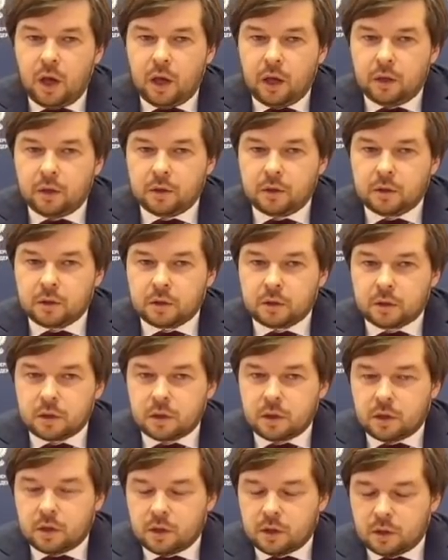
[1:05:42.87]
and
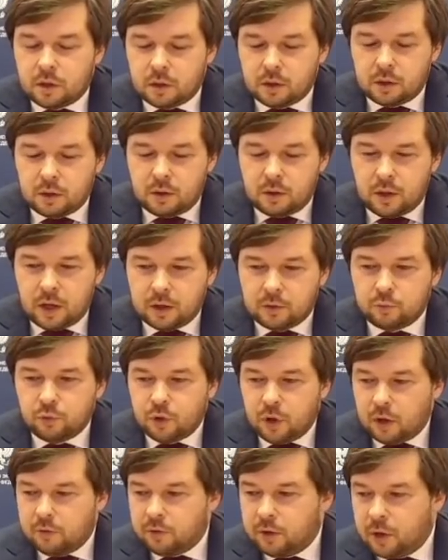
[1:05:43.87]

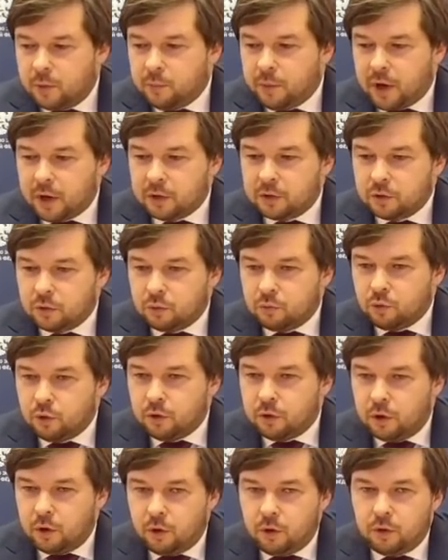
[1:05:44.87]
that would have an impact
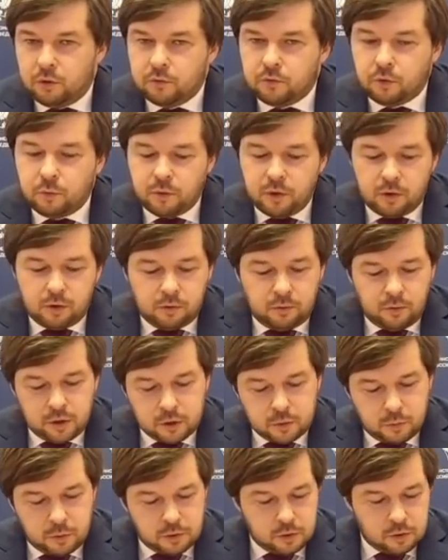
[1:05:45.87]
on what they earn from their
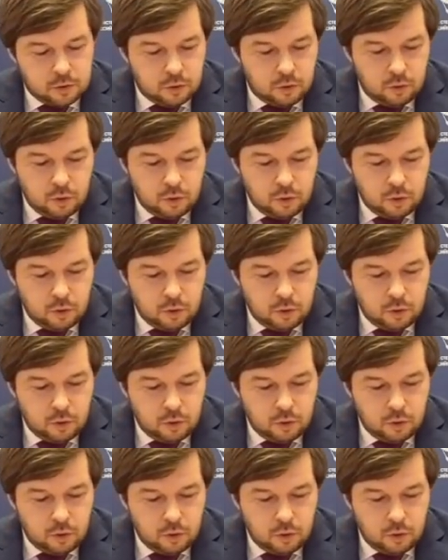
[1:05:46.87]
investment.